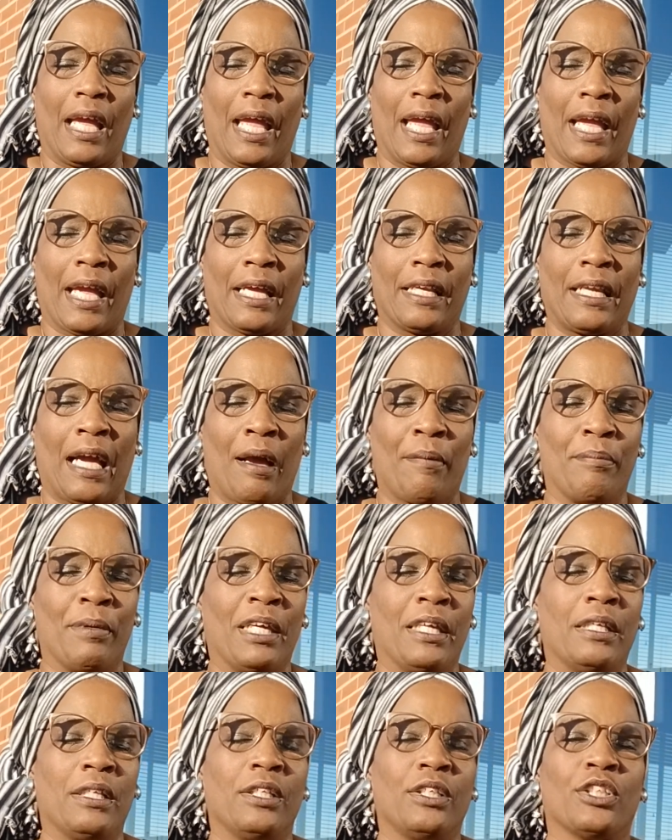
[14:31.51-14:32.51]
And I
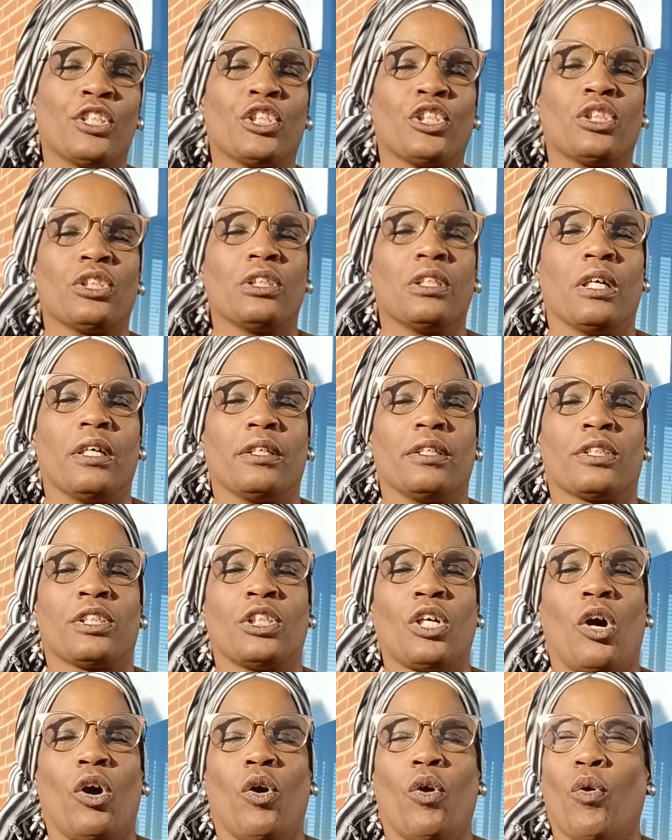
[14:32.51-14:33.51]
mean,
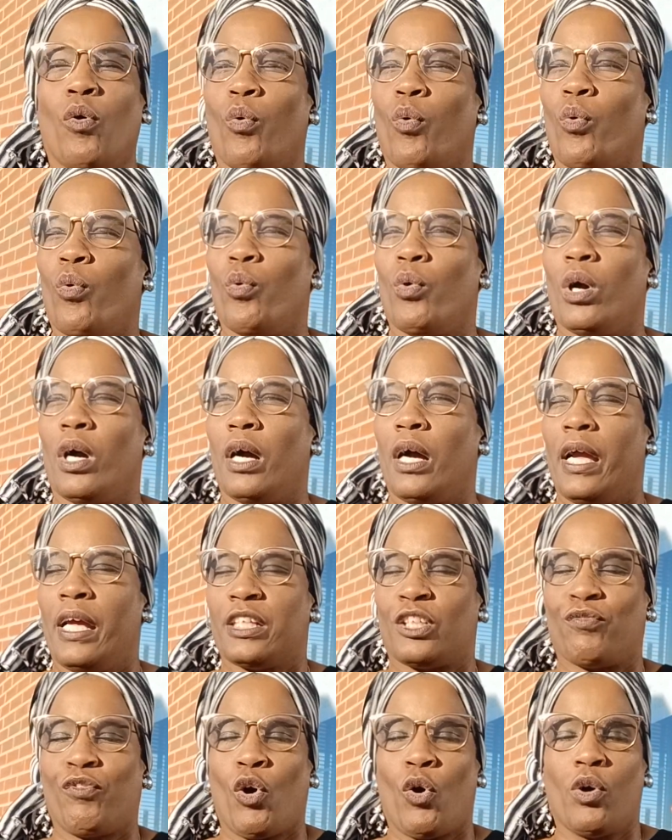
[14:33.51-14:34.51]
so
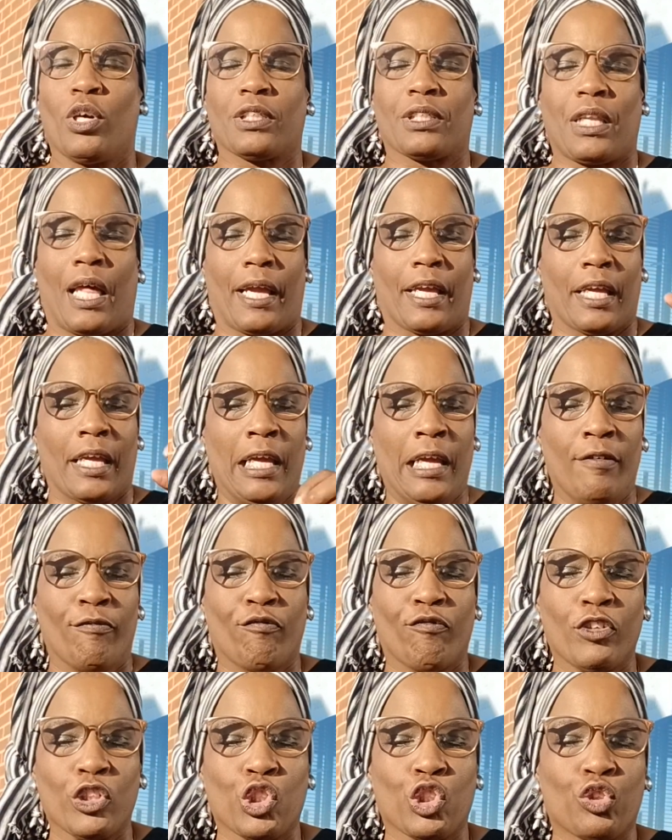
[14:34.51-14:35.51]
as far as like
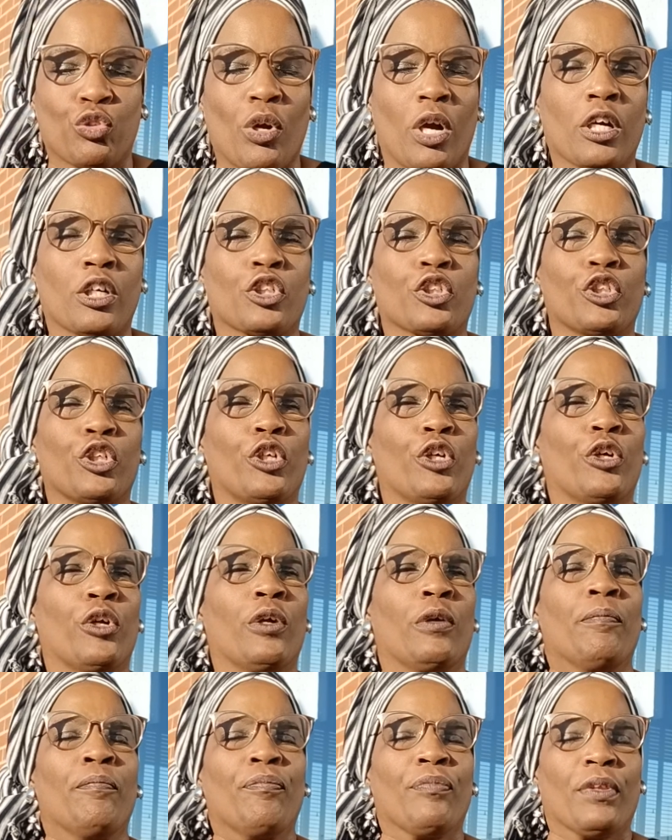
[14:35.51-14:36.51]

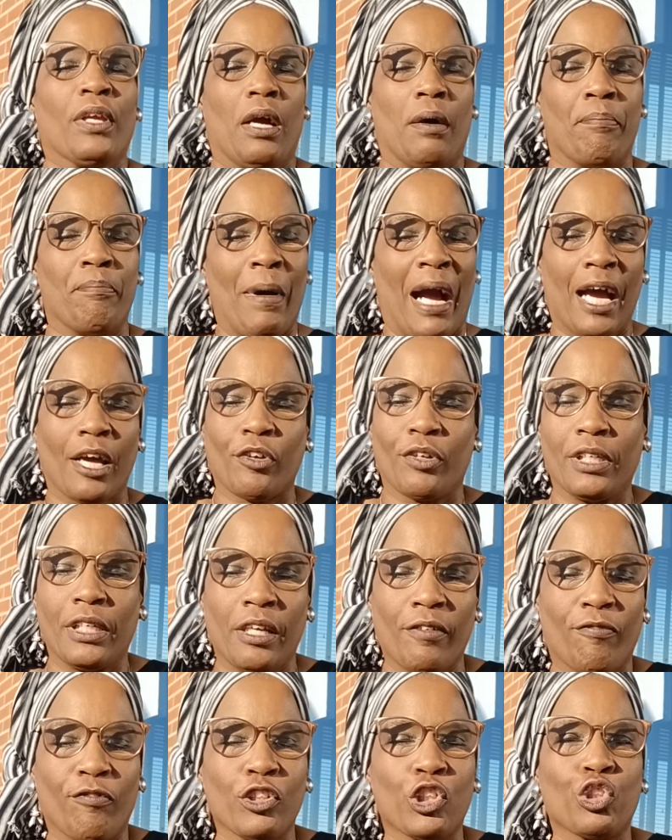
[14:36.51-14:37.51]
infrastructure, modern
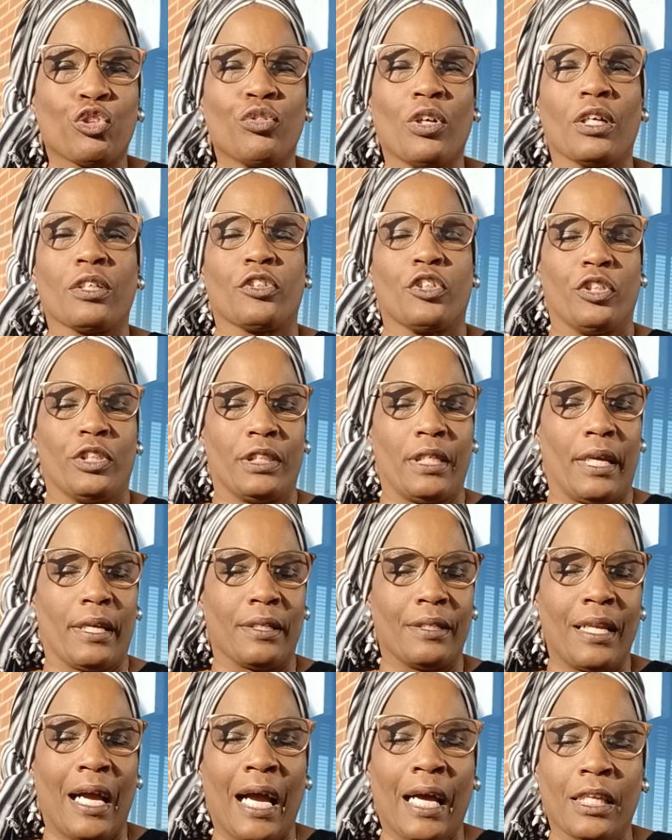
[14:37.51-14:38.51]
infrastructure,
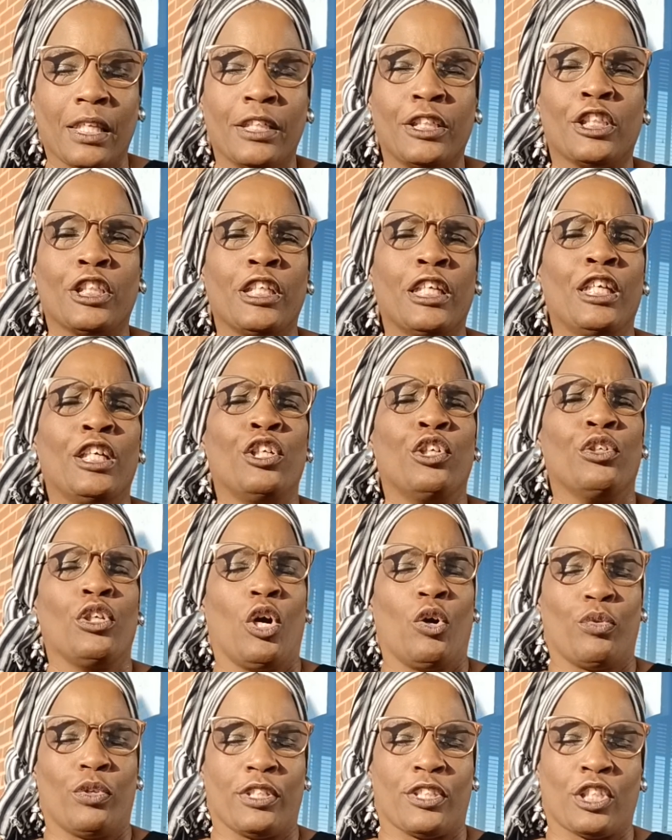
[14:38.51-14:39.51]
technology,
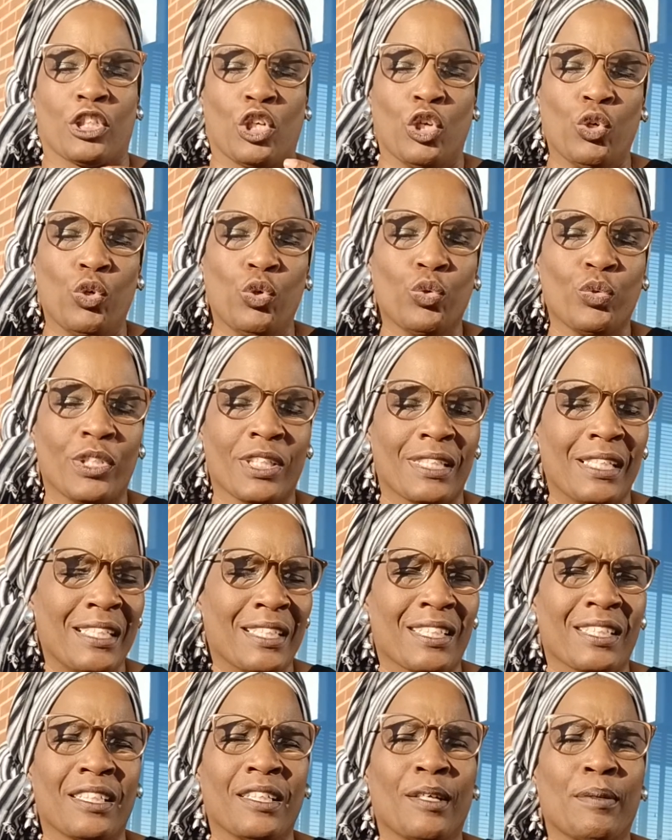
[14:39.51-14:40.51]
the school
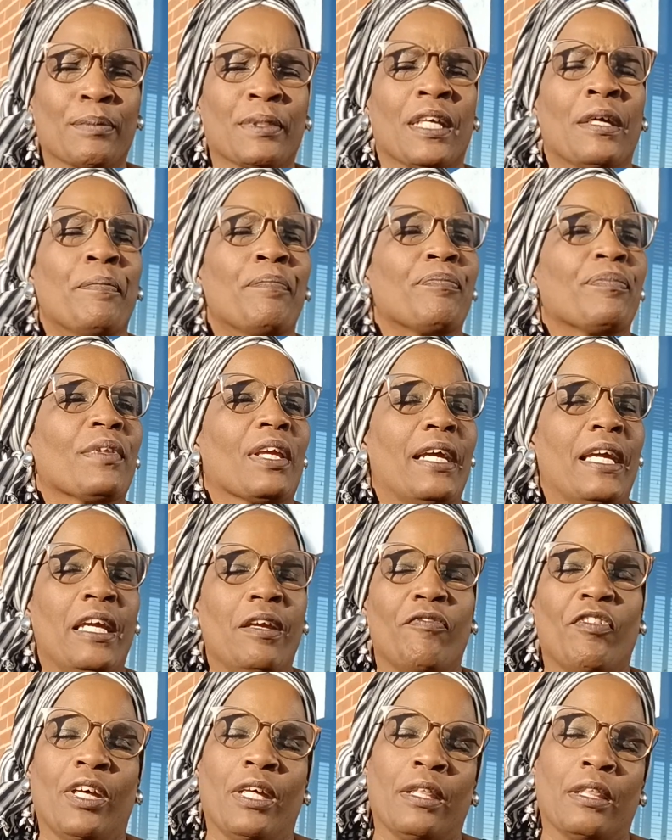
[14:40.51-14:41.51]
systems,
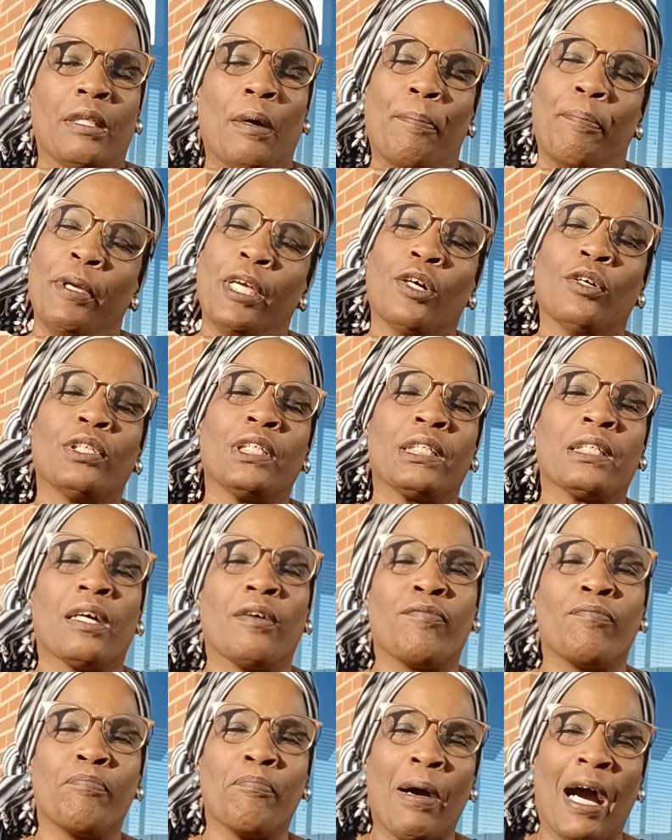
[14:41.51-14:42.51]
even the building
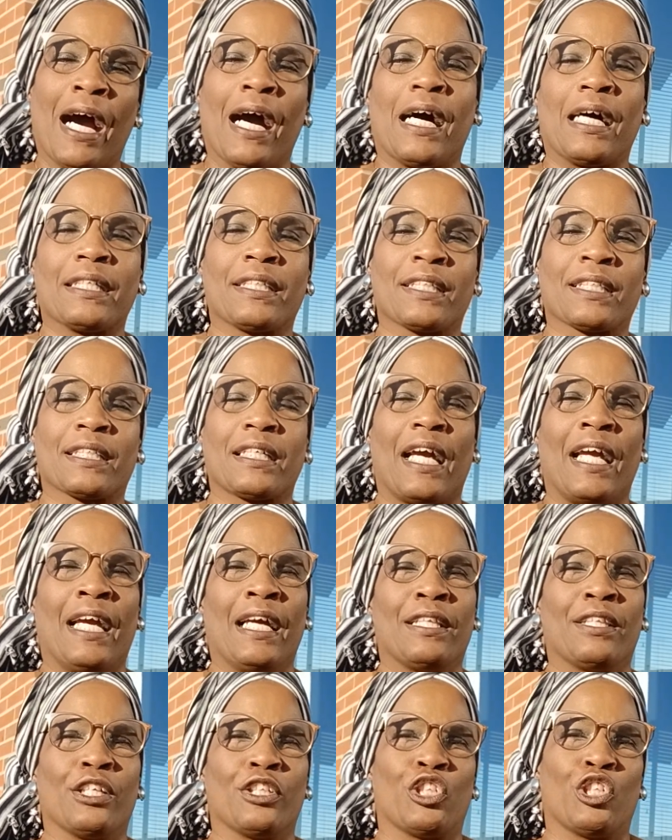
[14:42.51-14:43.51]
of mosques
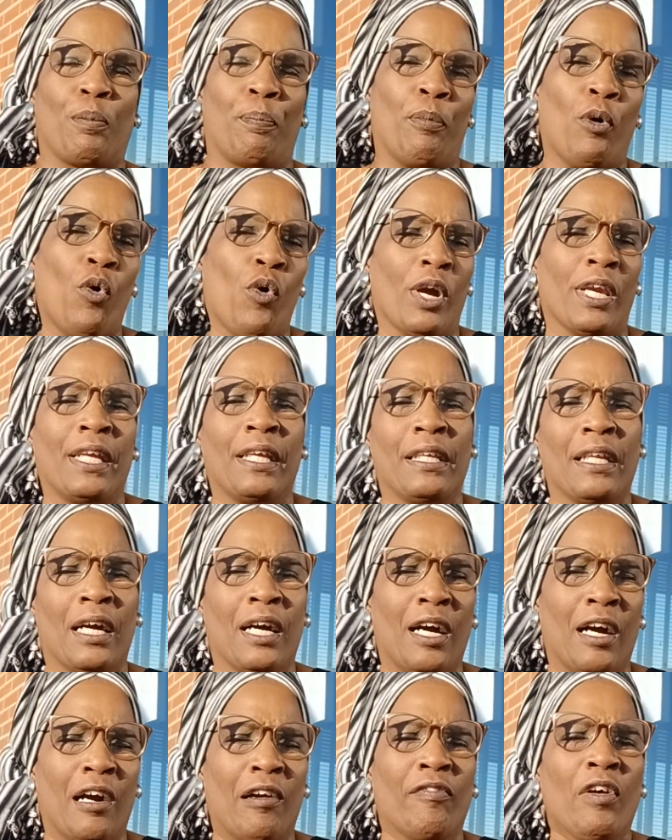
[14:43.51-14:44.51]
and the supporting
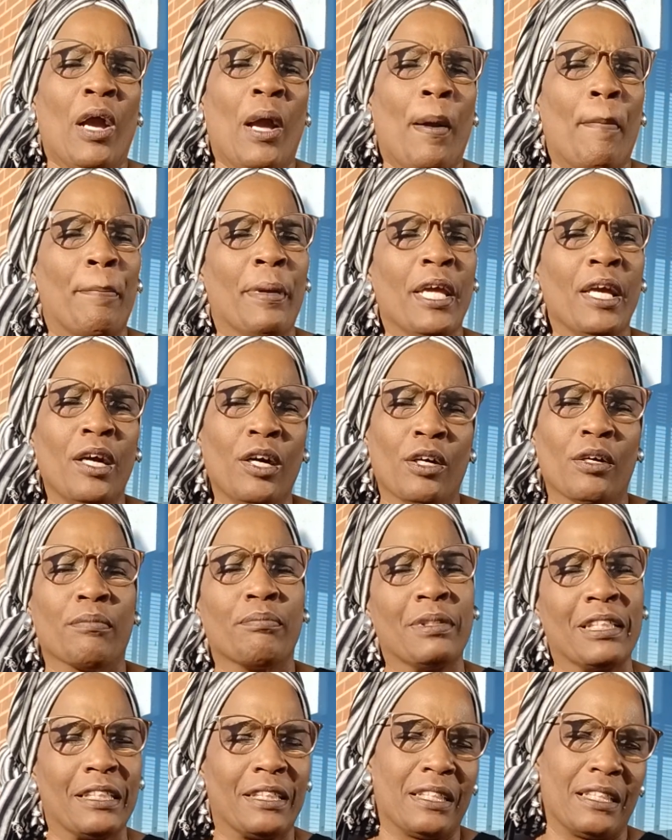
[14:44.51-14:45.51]
of
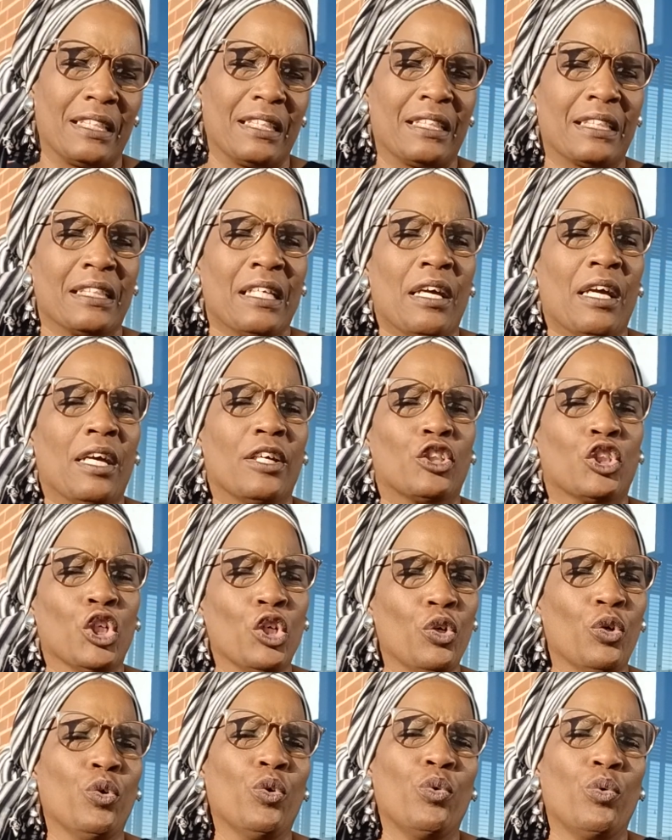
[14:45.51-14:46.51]
pilgrimages
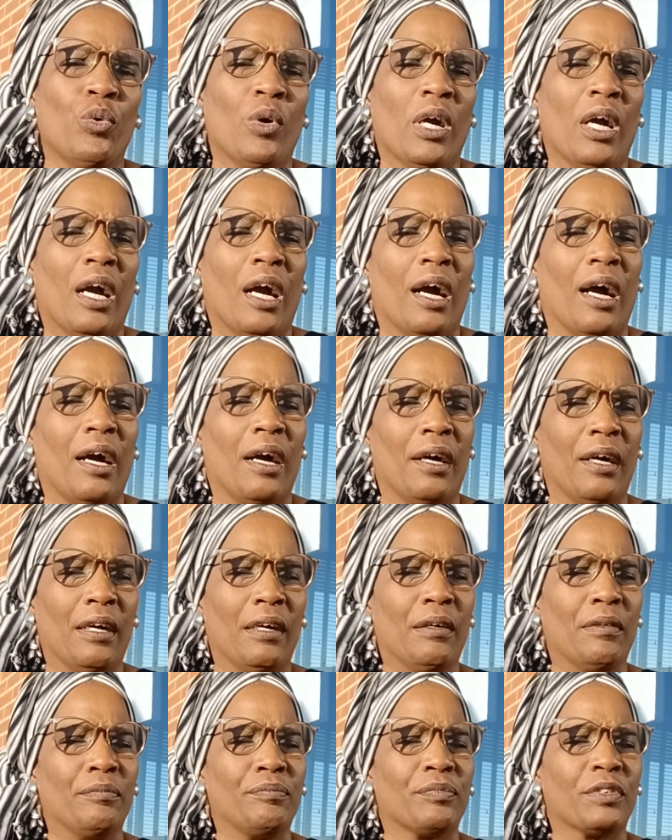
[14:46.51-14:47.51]
to
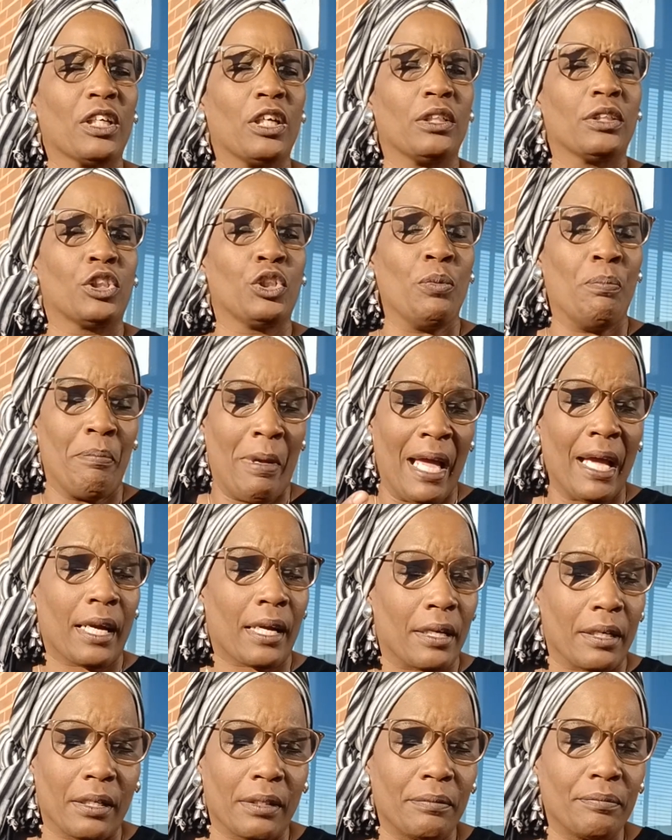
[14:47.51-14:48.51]

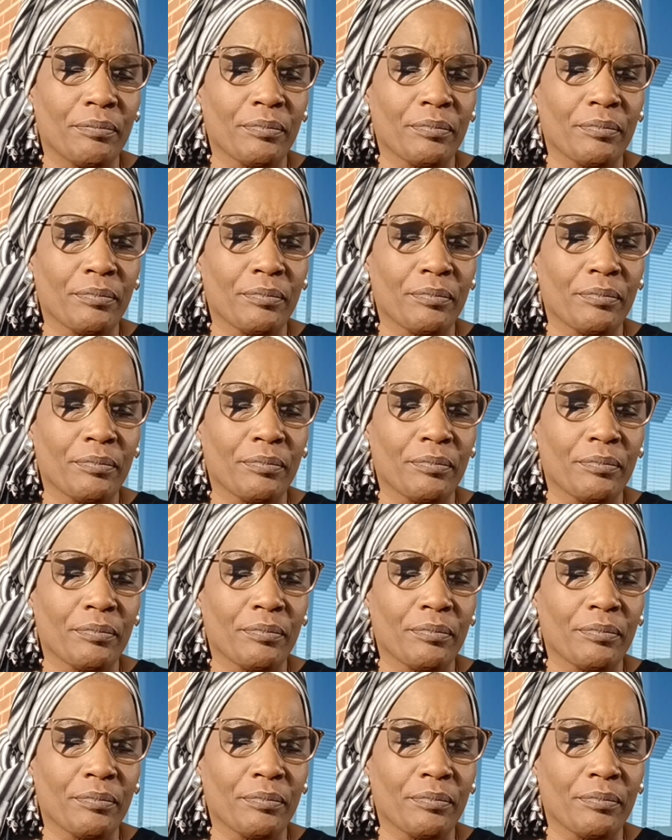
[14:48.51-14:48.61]
Mecca.